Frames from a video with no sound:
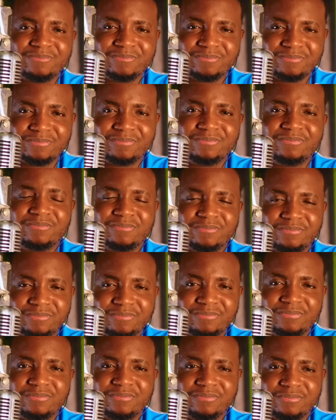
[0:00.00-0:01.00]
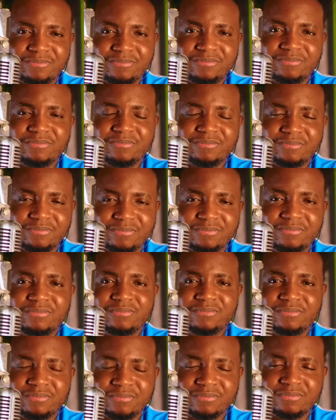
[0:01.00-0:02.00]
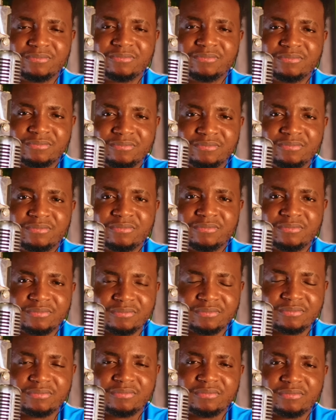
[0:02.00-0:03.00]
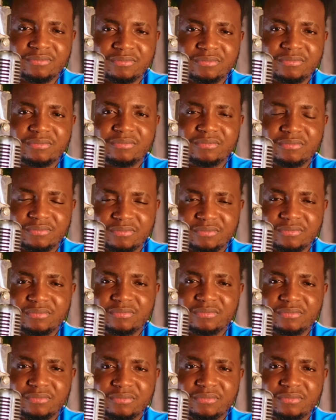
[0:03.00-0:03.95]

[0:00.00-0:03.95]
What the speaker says: This person isn't speaking.